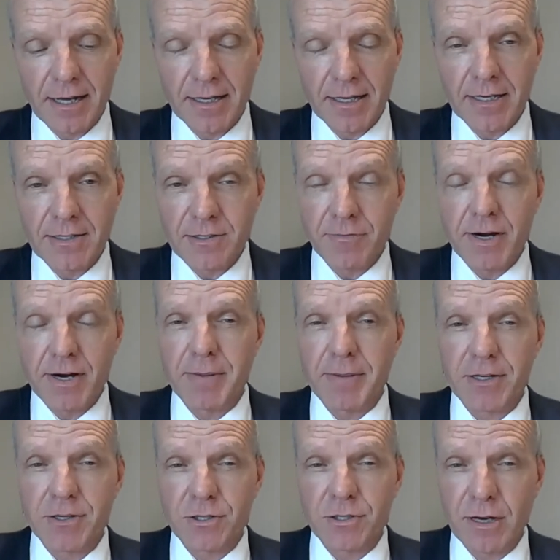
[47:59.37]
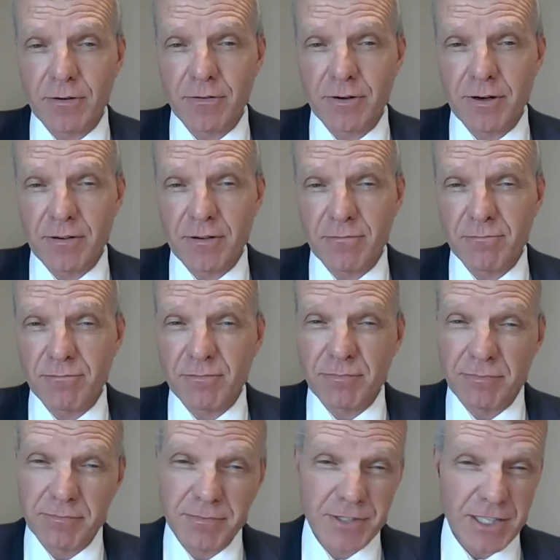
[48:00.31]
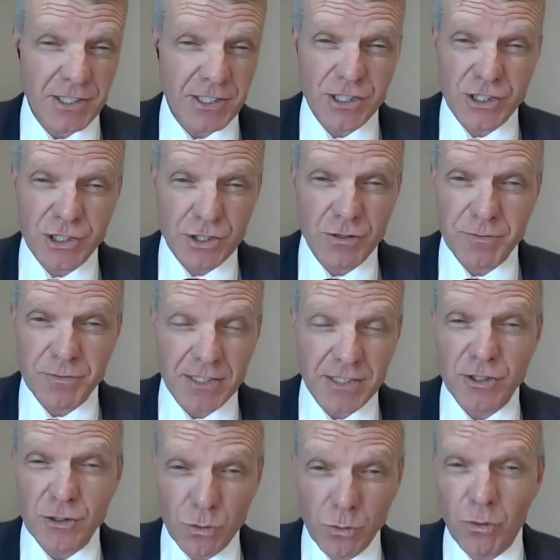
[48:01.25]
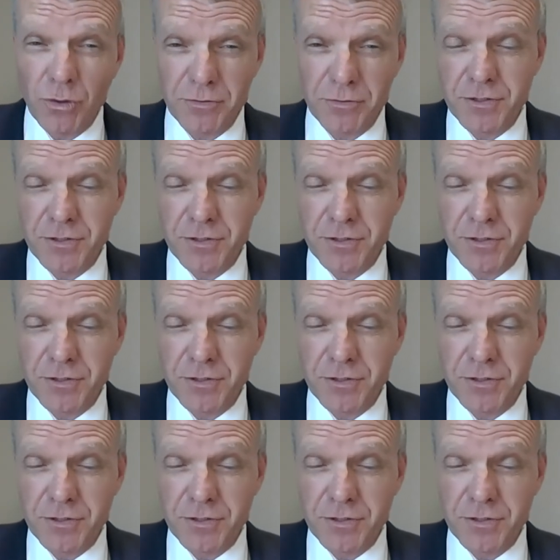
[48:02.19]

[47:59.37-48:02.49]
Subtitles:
is around about just north of